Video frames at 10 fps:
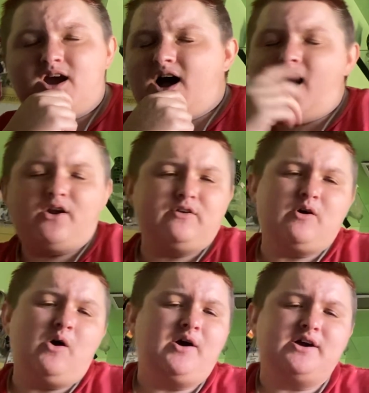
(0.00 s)
I don't even know
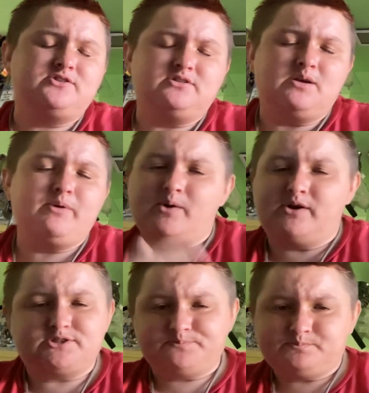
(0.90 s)
how I did that, but
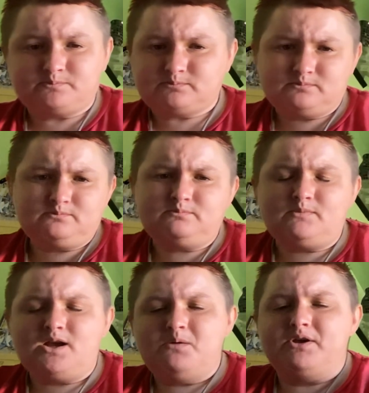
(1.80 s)
anyways,
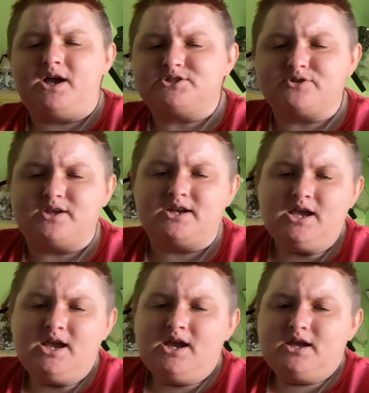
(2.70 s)
but yeah. So then
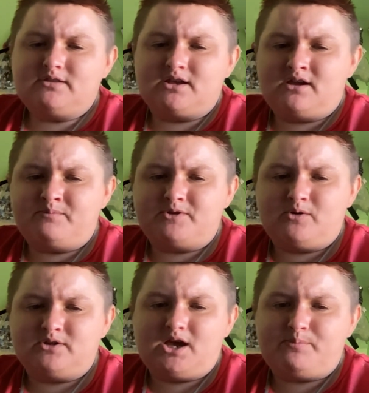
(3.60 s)
the
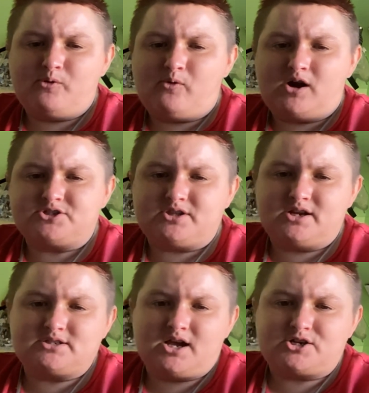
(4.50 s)
only Apple Watch that
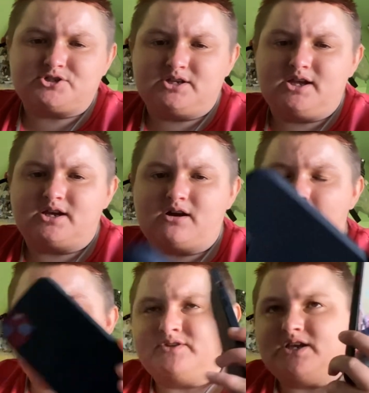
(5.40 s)
is actually like
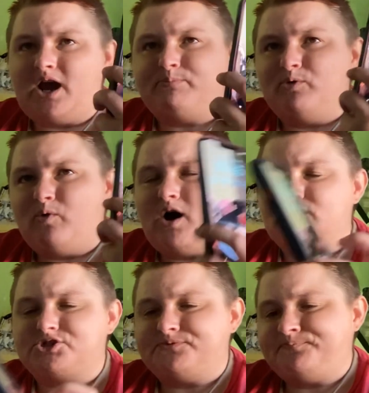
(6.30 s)
on the Apple
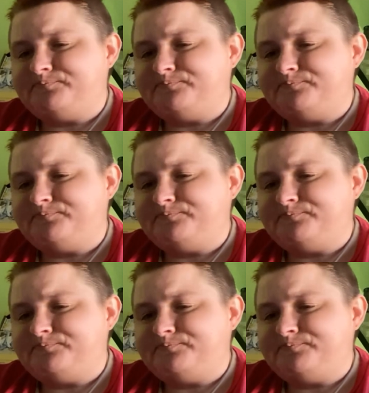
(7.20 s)
Watch,